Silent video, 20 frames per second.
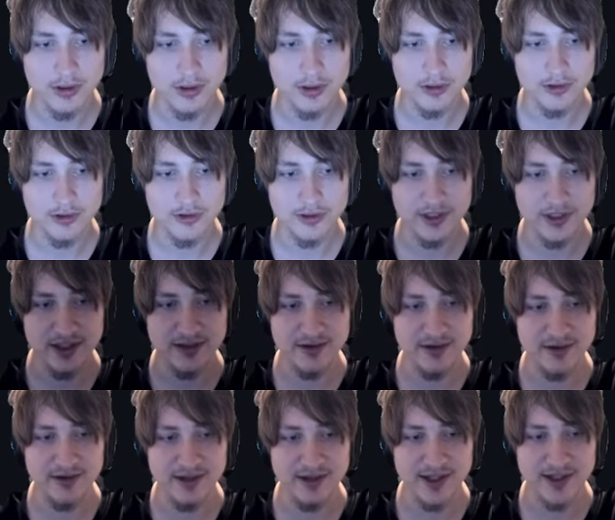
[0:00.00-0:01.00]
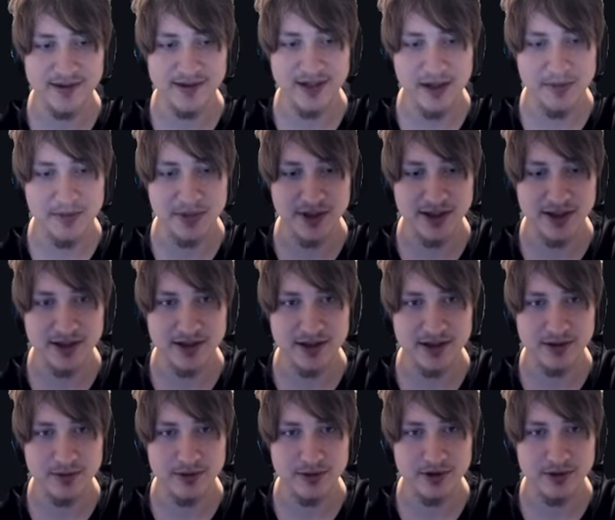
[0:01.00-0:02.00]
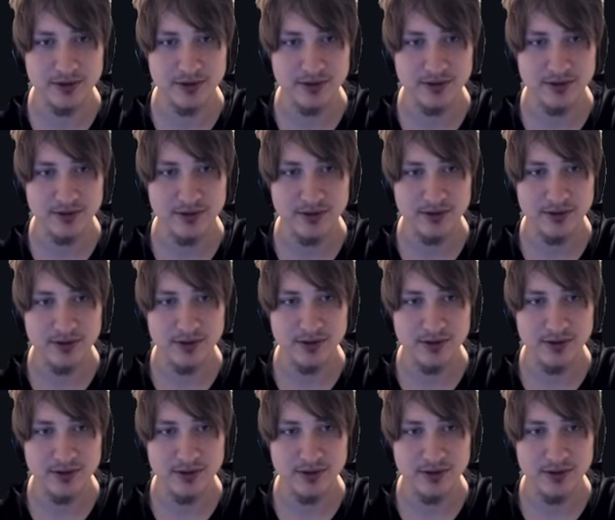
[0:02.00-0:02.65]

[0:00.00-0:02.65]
So I guess this is like a template that I would use.